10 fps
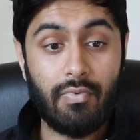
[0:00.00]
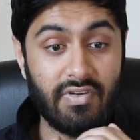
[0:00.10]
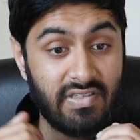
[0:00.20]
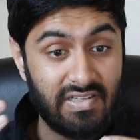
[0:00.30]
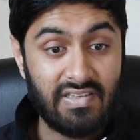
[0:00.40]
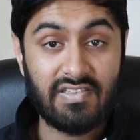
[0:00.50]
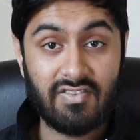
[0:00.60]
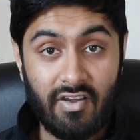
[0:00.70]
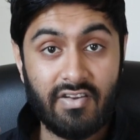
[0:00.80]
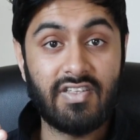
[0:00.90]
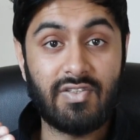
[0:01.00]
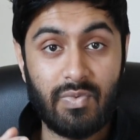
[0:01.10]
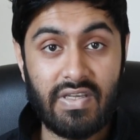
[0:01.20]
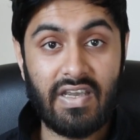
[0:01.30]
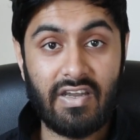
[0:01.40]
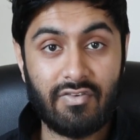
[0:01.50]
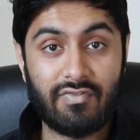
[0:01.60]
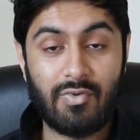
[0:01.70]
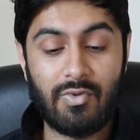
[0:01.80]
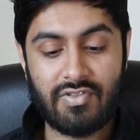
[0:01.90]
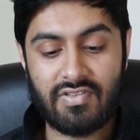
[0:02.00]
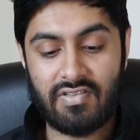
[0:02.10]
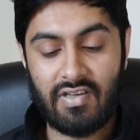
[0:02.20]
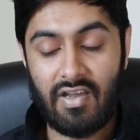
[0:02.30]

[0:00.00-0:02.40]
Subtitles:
Bundesliga is starting this weekend, of course.